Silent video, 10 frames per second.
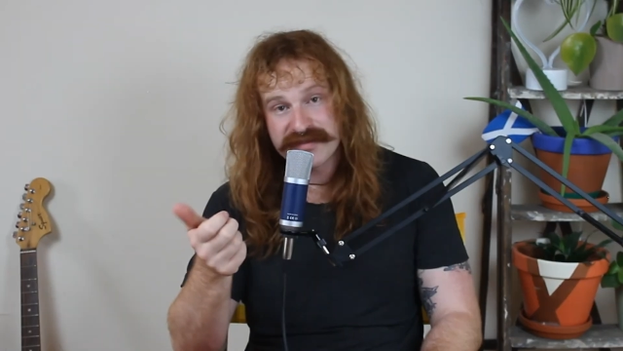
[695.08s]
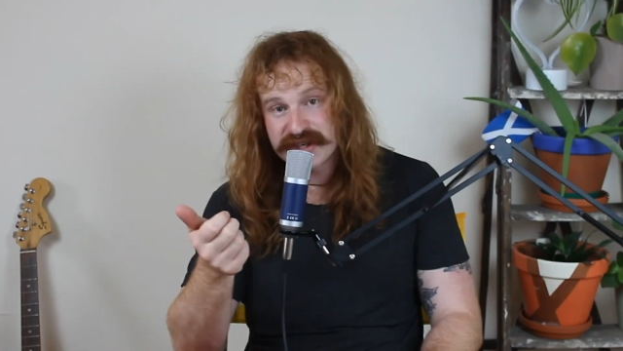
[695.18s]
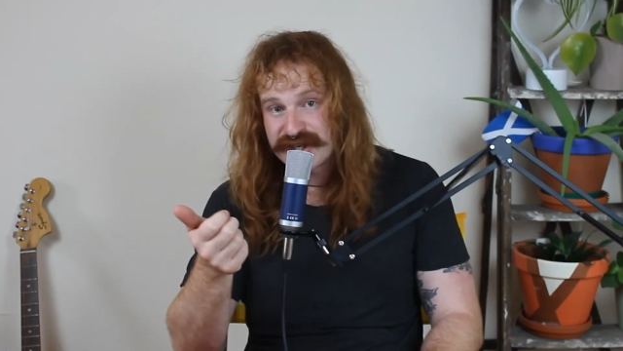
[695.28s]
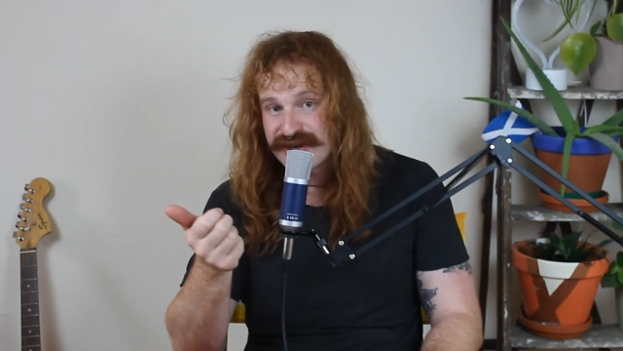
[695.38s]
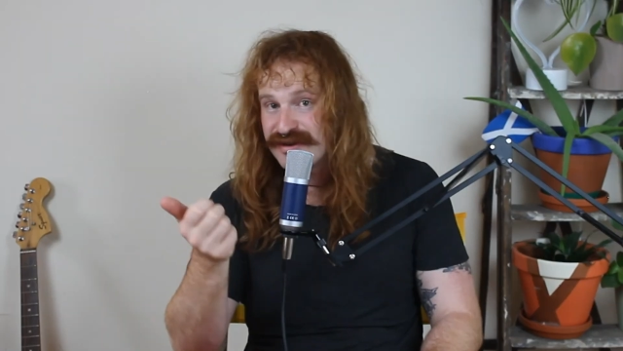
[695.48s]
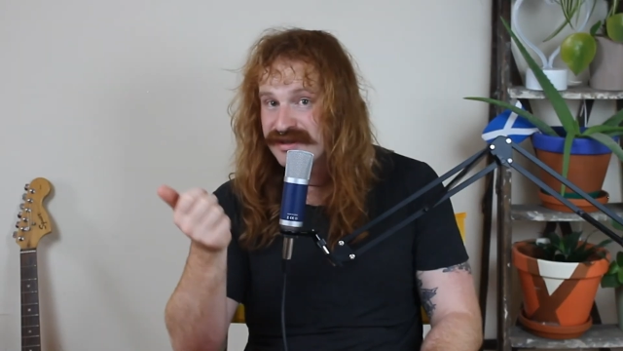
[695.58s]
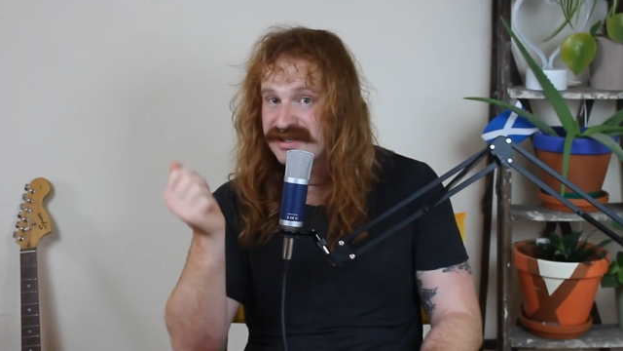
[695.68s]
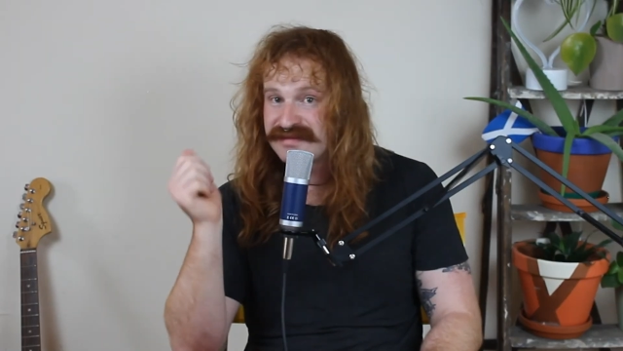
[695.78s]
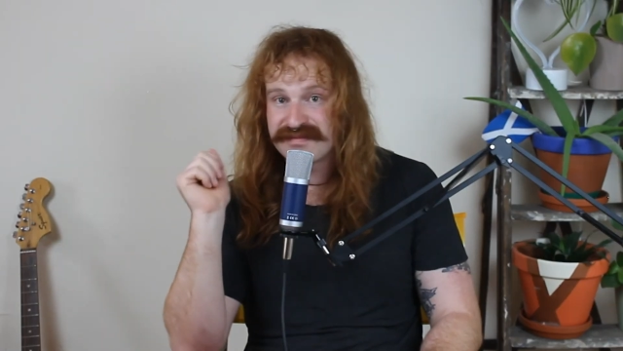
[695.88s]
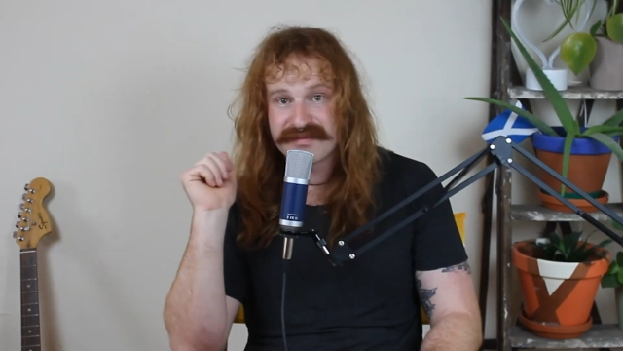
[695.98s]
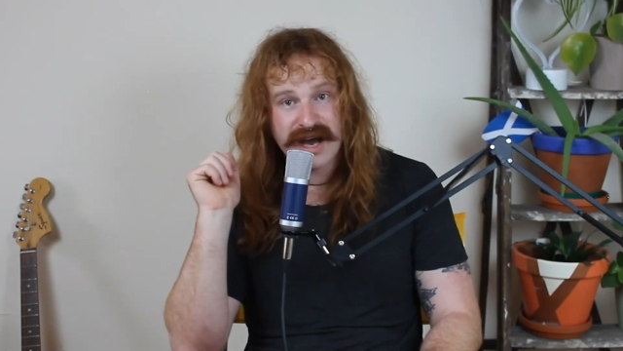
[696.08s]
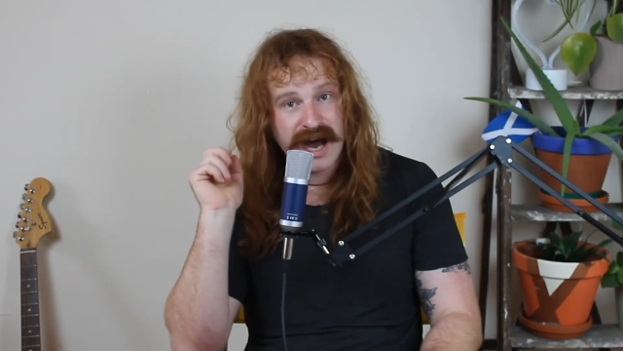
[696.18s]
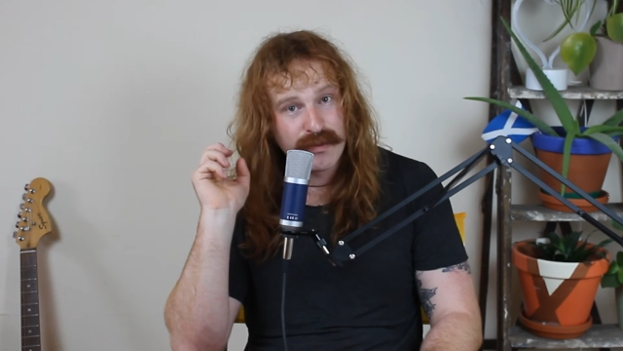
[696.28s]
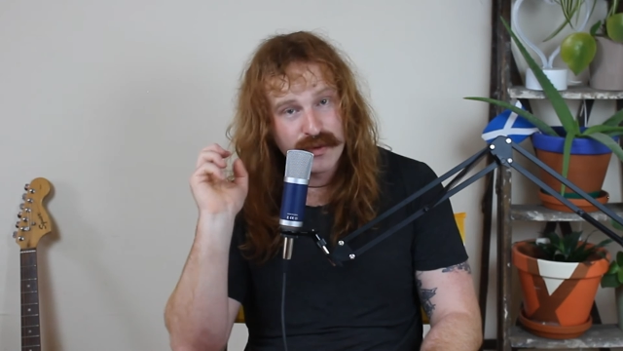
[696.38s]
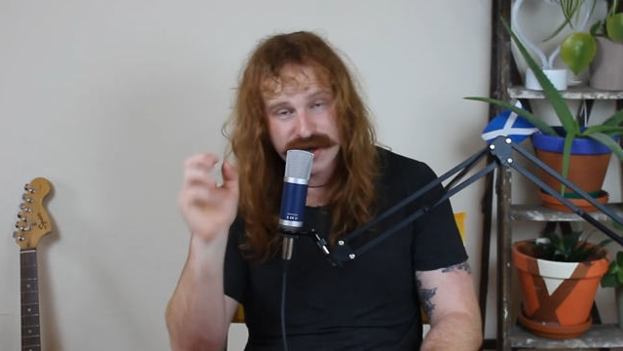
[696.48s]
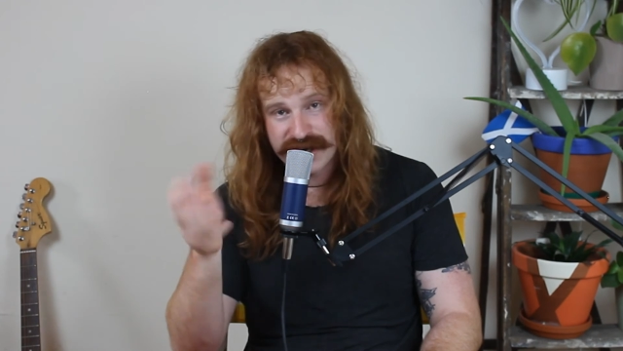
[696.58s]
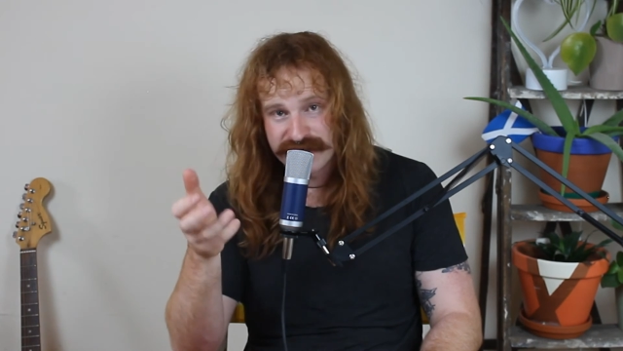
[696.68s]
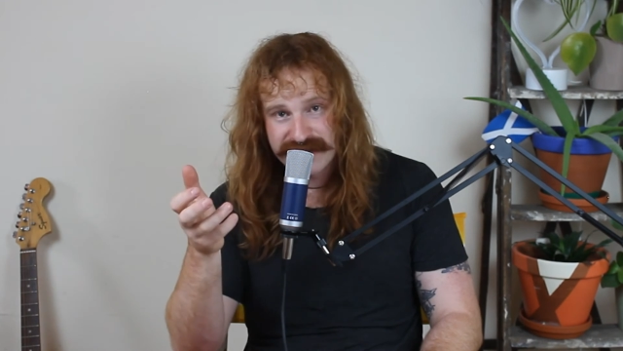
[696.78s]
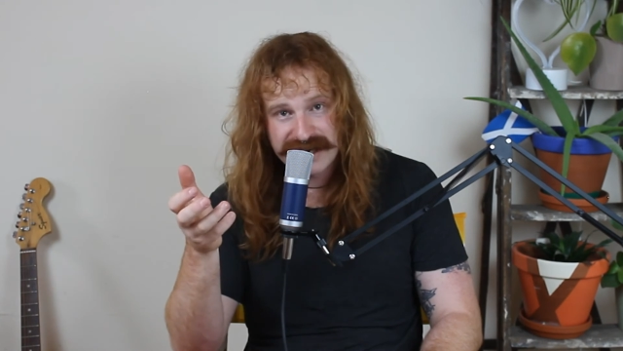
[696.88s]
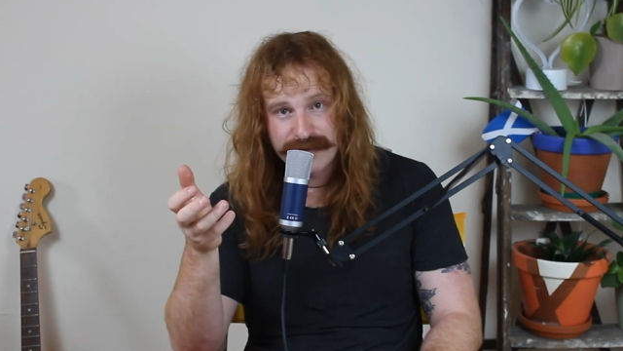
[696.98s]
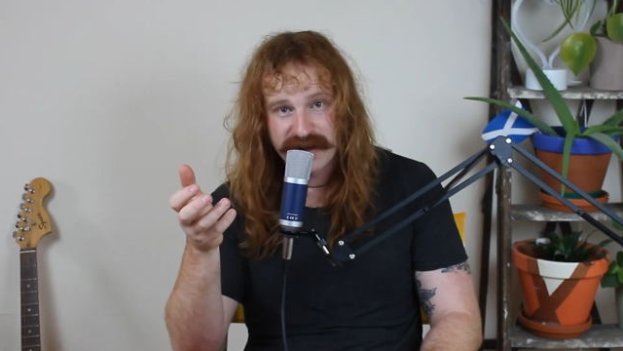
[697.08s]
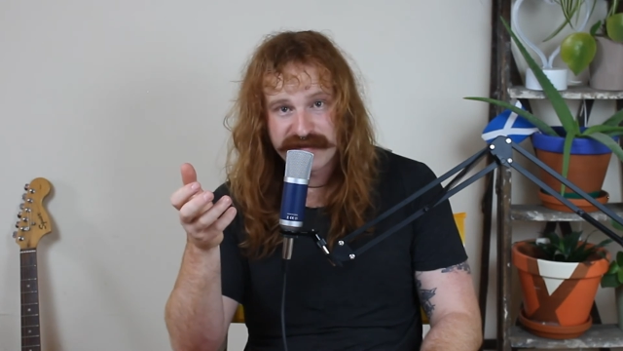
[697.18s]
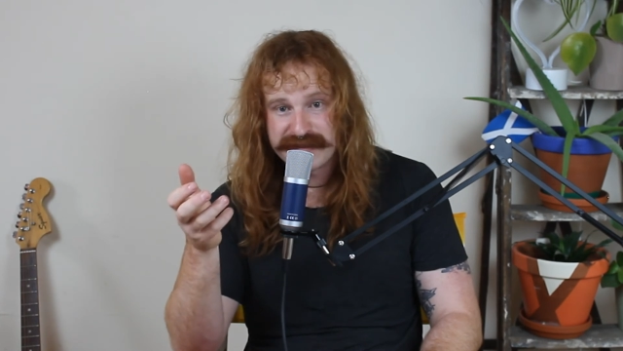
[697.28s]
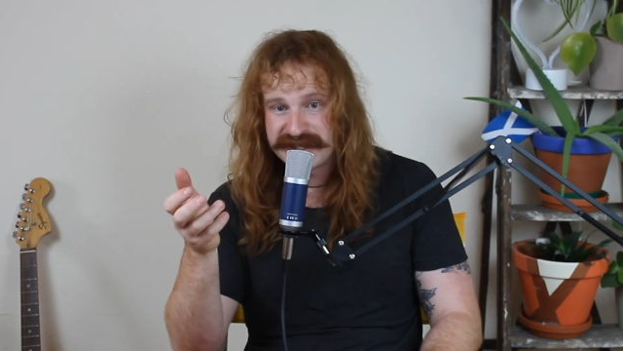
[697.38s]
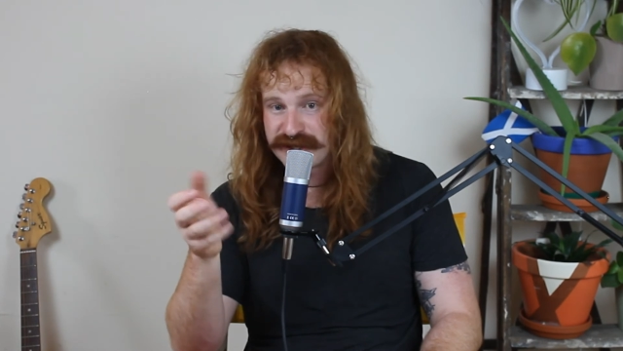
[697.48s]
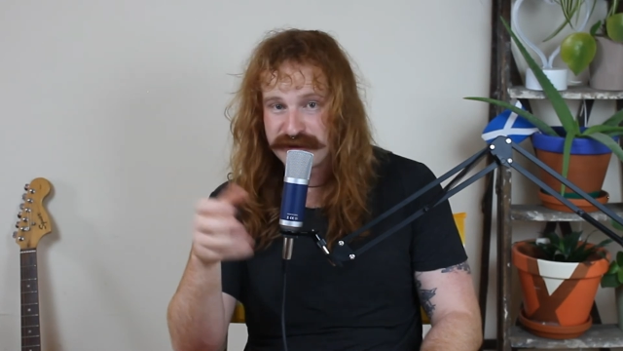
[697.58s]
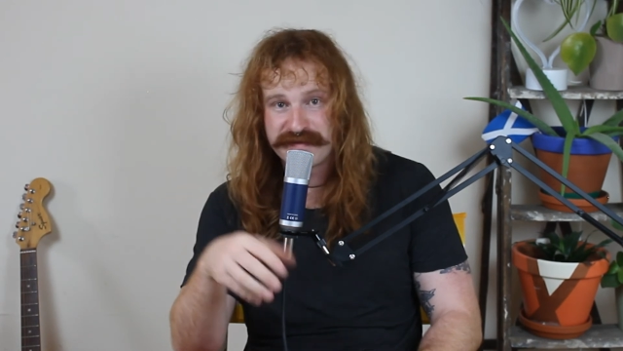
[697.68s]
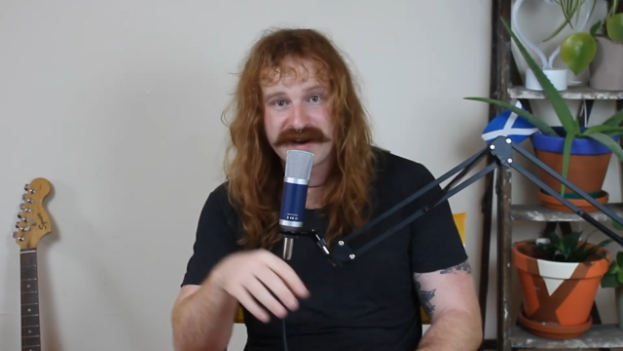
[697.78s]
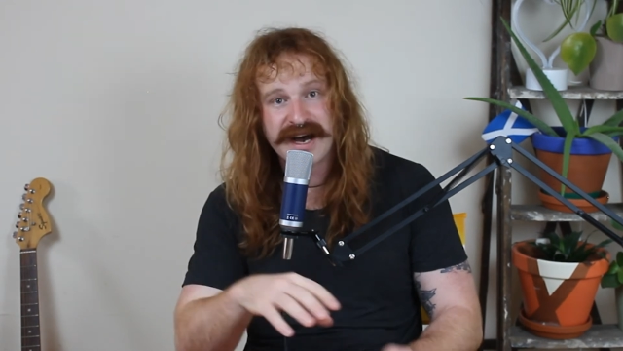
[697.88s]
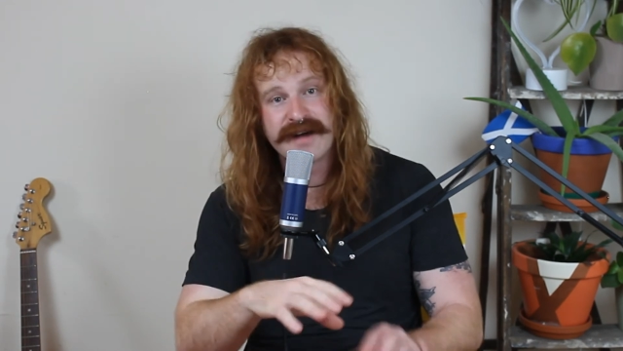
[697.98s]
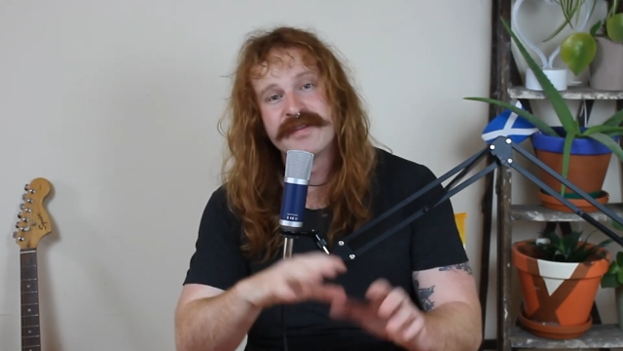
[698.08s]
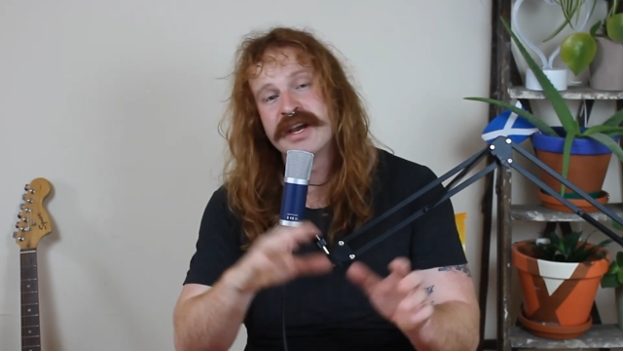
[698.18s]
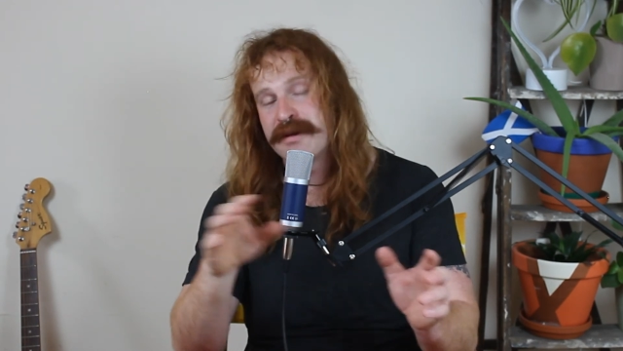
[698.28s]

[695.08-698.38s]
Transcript: of the tunes are working really well for me so far.